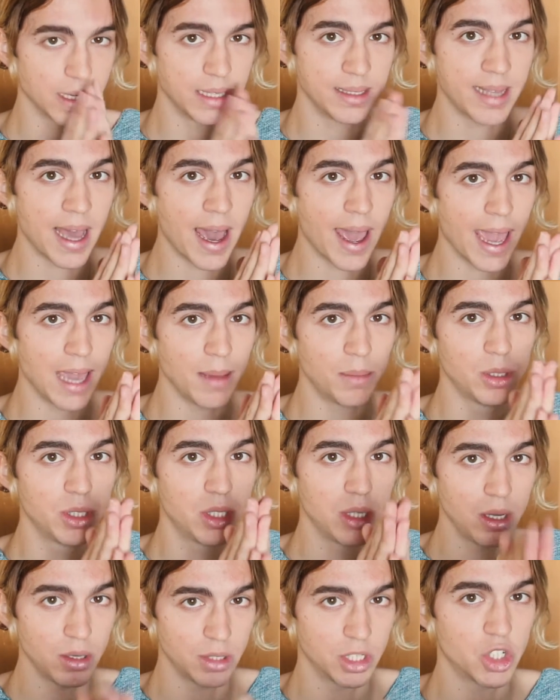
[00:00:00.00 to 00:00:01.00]
is not able
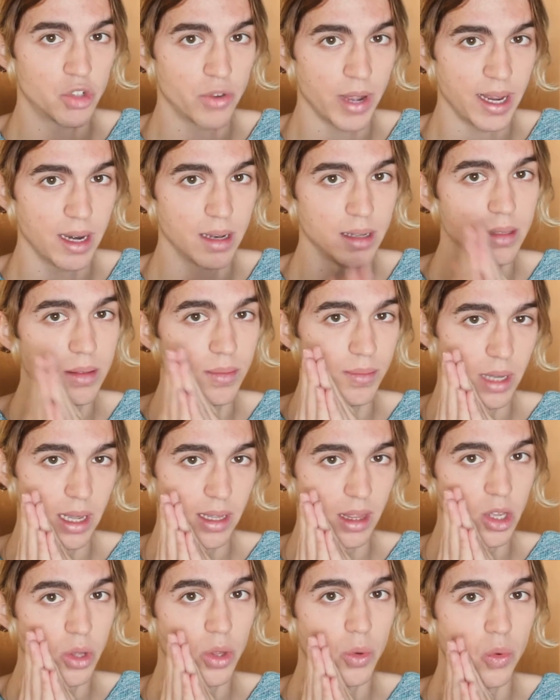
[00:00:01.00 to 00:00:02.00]
to look straight
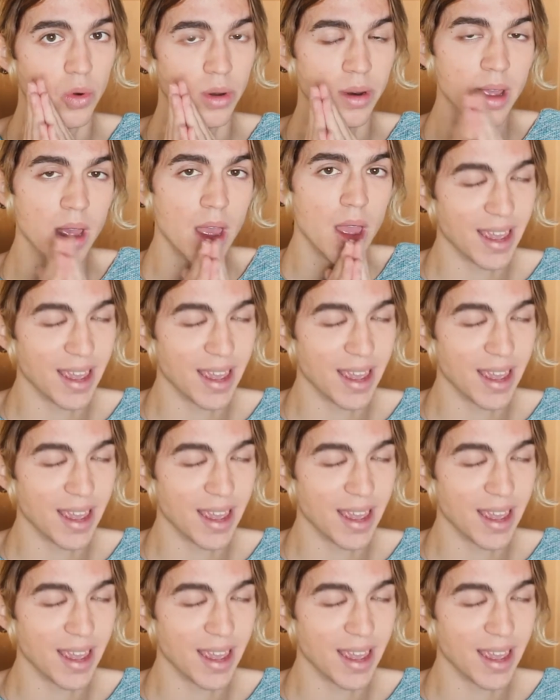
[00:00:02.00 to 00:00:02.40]
like the other one.